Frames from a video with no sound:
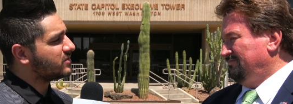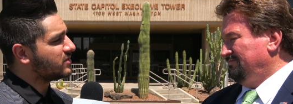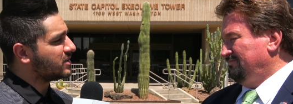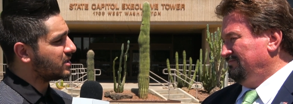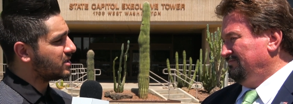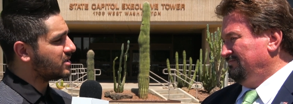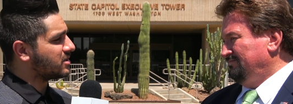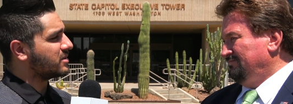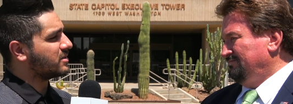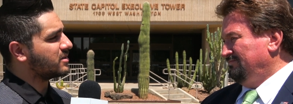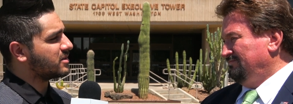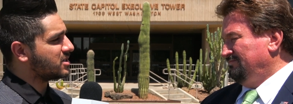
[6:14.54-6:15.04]
Speaker 1: of
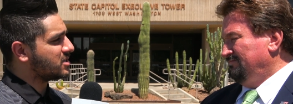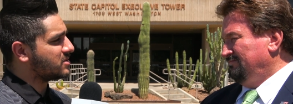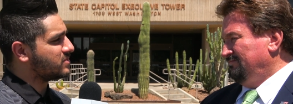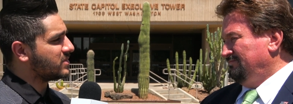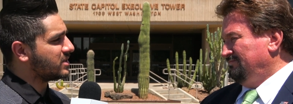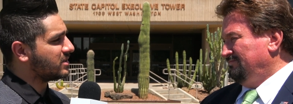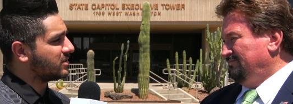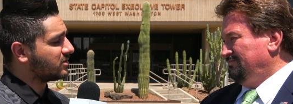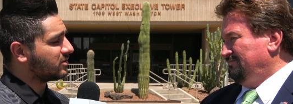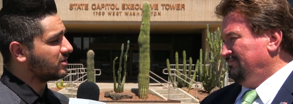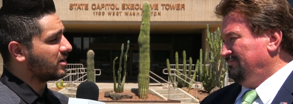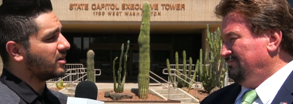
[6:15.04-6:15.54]

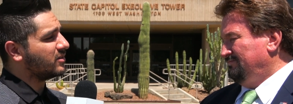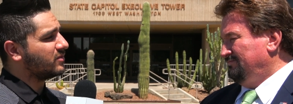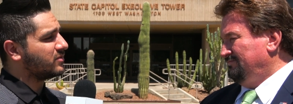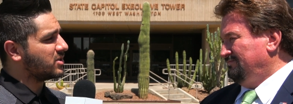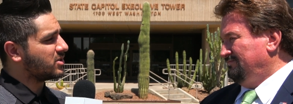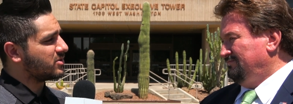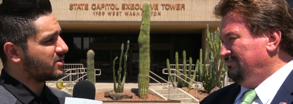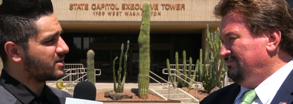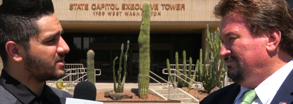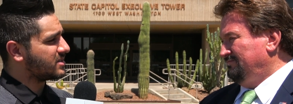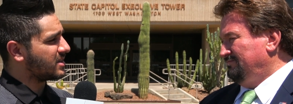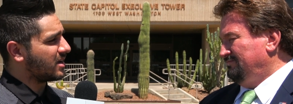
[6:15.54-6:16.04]
encouragement to our
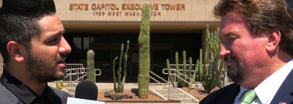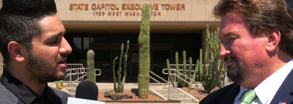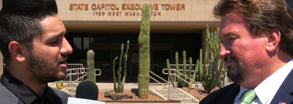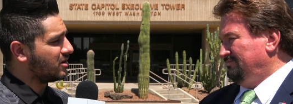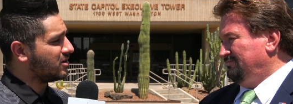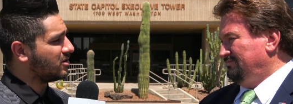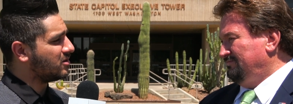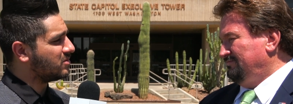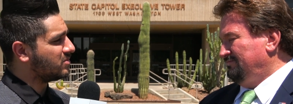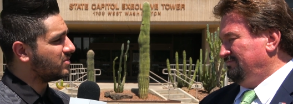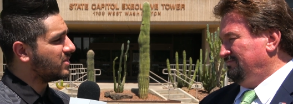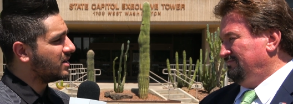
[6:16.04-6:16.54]
viewers at
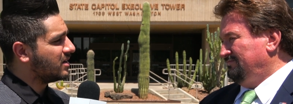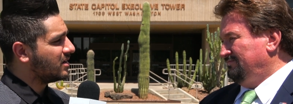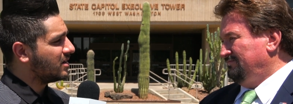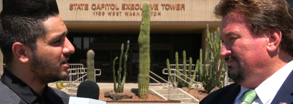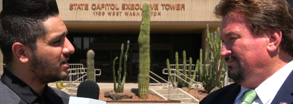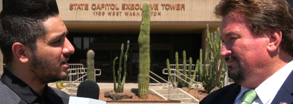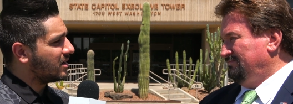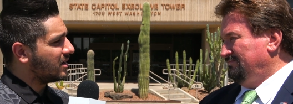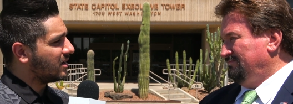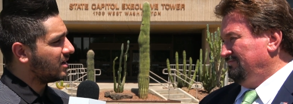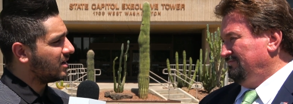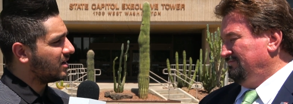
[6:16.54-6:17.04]
home
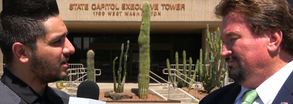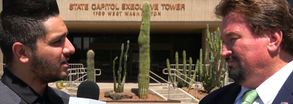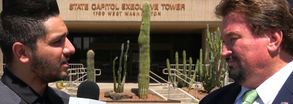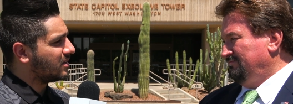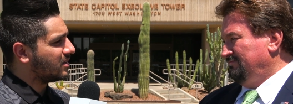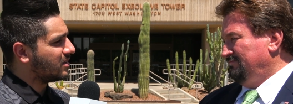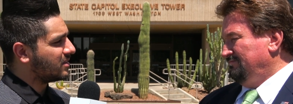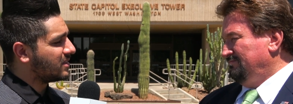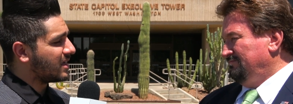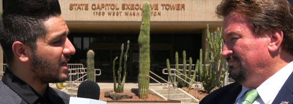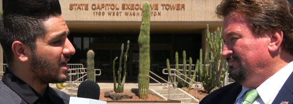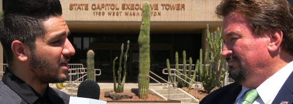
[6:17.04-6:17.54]
uh,
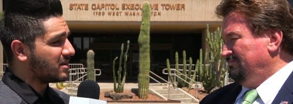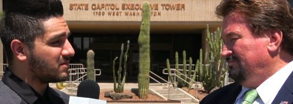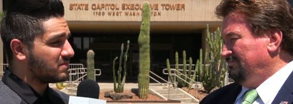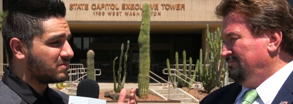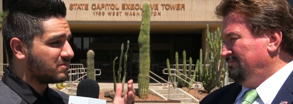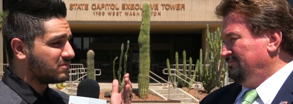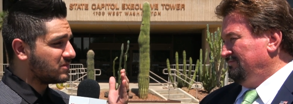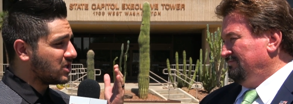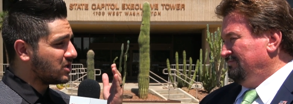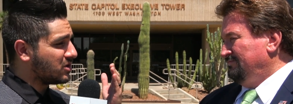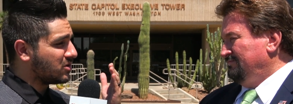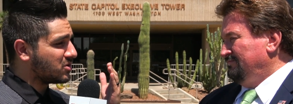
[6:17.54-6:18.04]
that
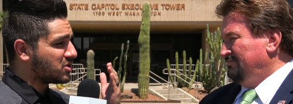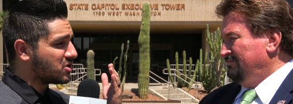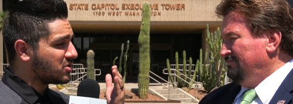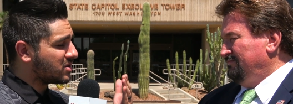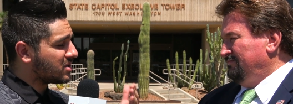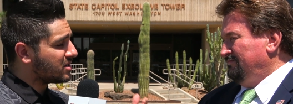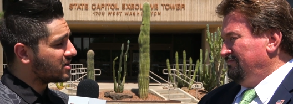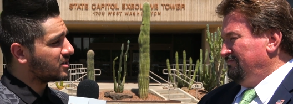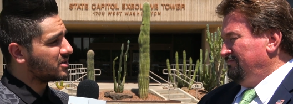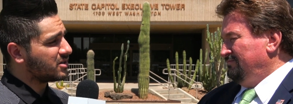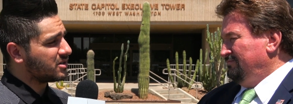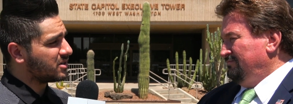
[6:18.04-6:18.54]
you know you can
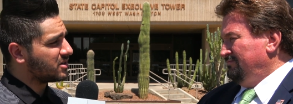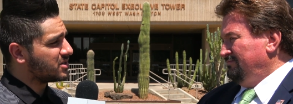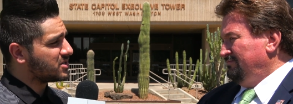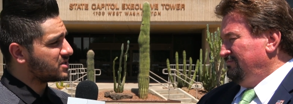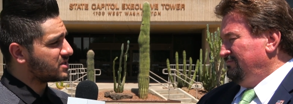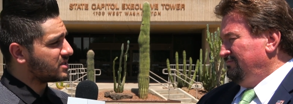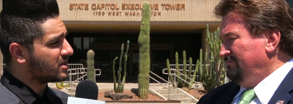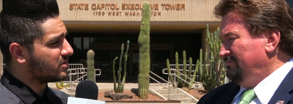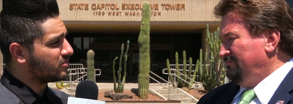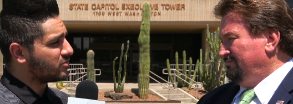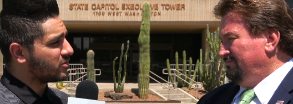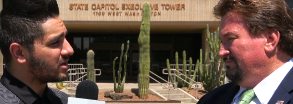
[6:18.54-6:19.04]
encourage
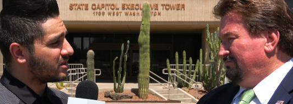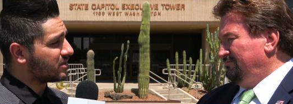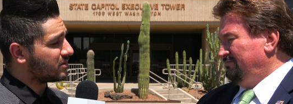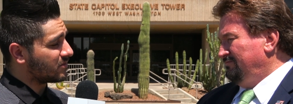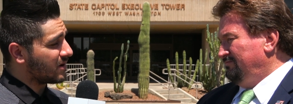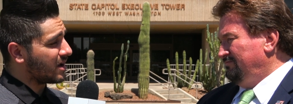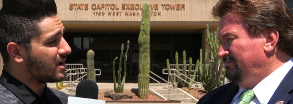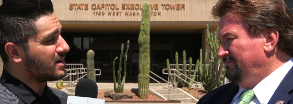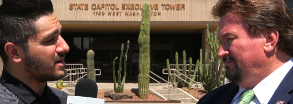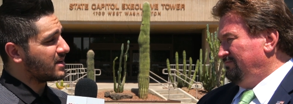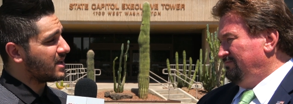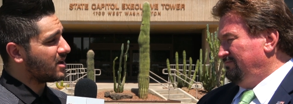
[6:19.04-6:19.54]
them with
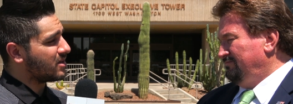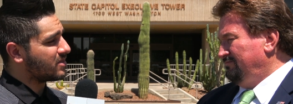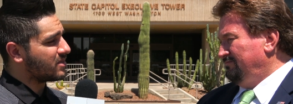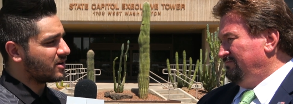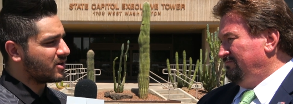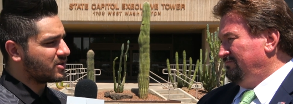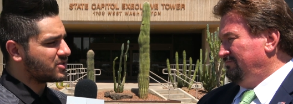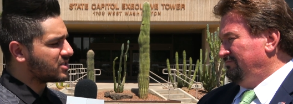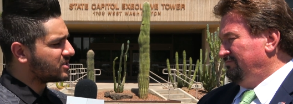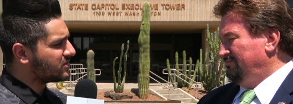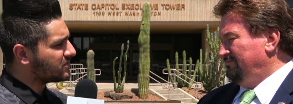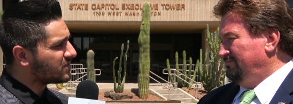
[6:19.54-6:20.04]
right now that are
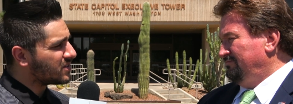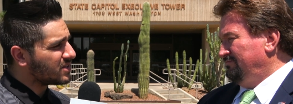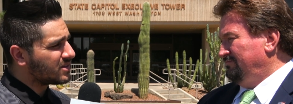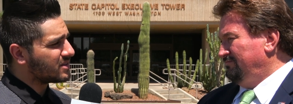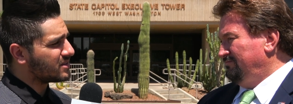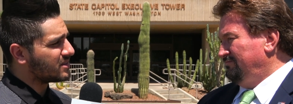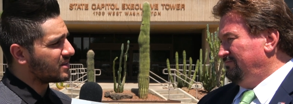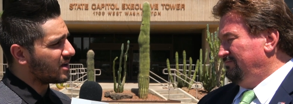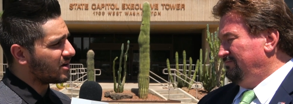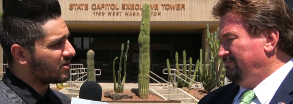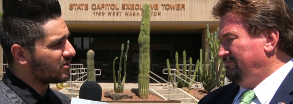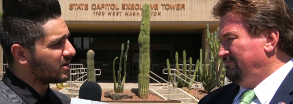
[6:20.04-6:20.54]
just feeling
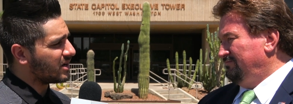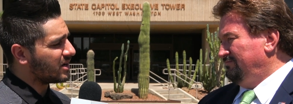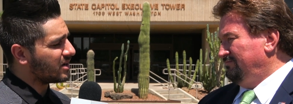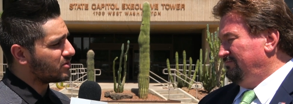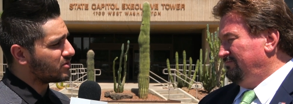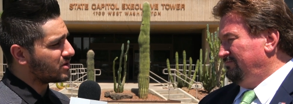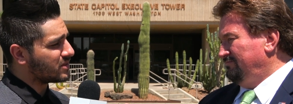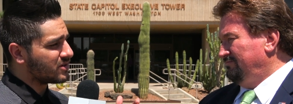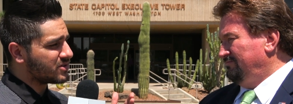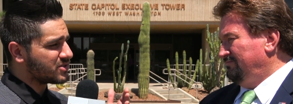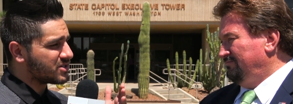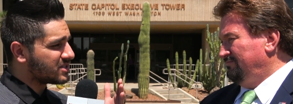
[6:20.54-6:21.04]
that way
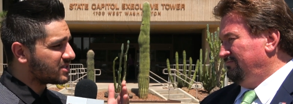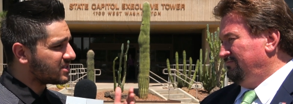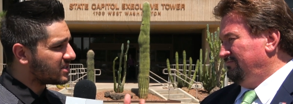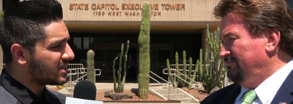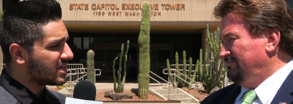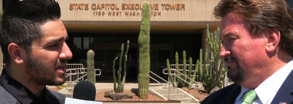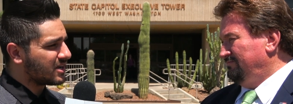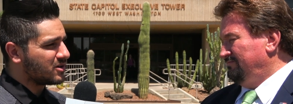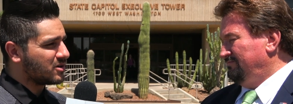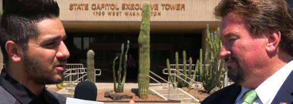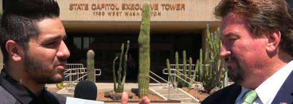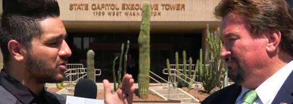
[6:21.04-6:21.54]
when they're just sitting
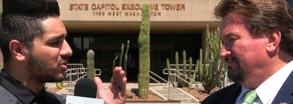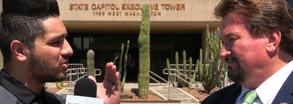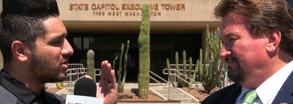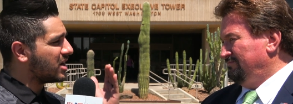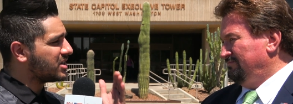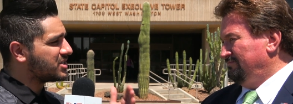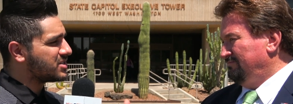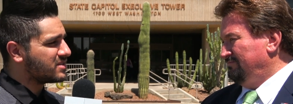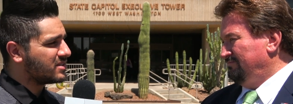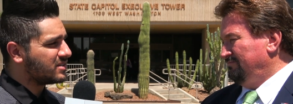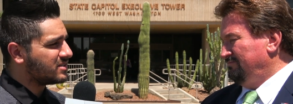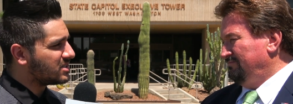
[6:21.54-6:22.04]
at home, they're
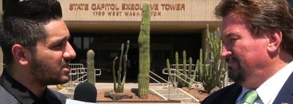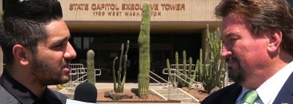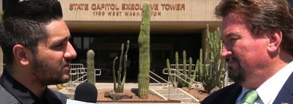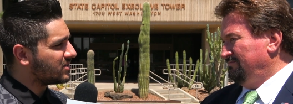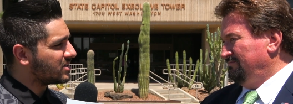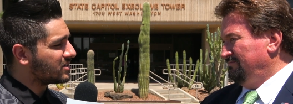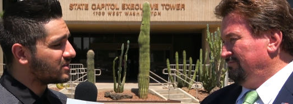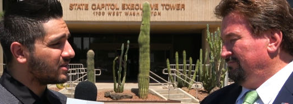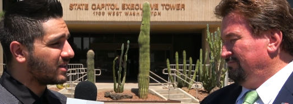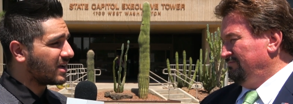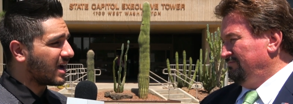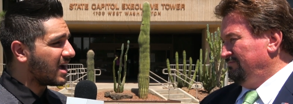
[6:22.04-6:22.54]
watching the T V
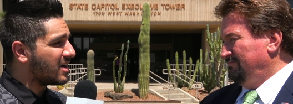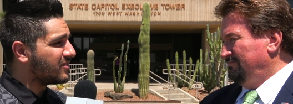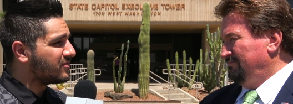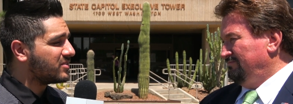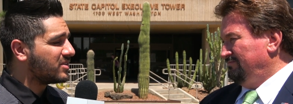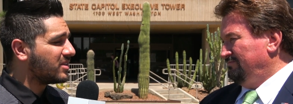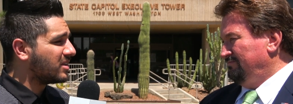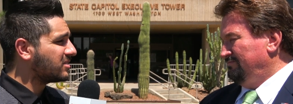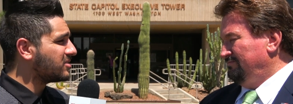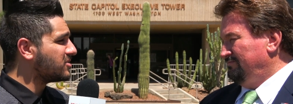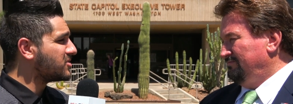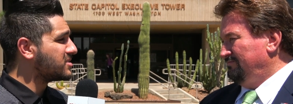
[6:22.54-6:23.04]
and they're like, I feel
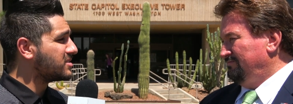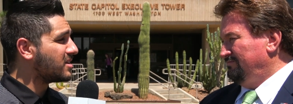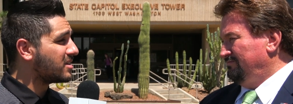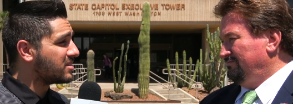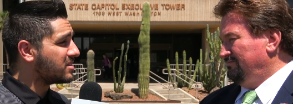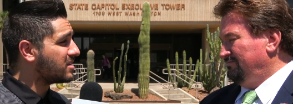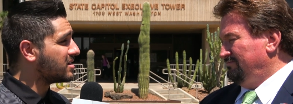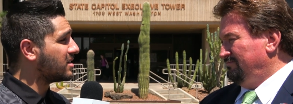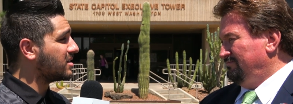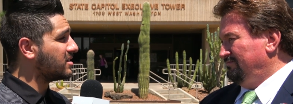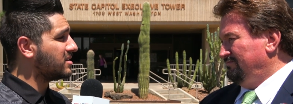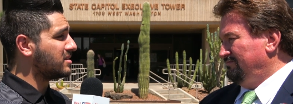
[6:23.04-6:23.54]
like there's
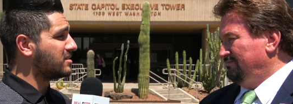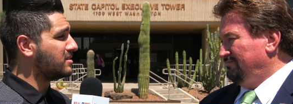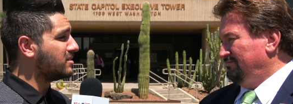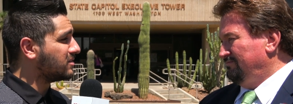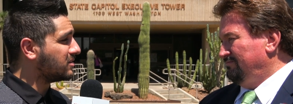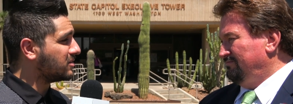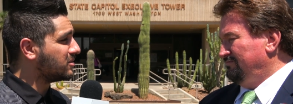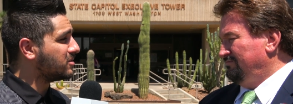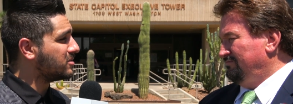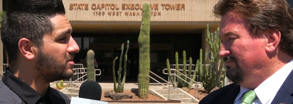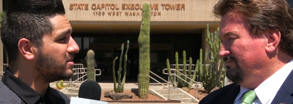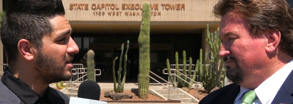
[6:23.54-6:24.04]
nothing I can
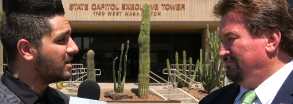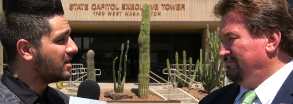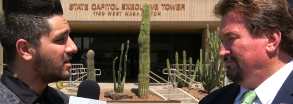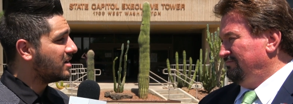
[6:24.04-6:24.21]
do,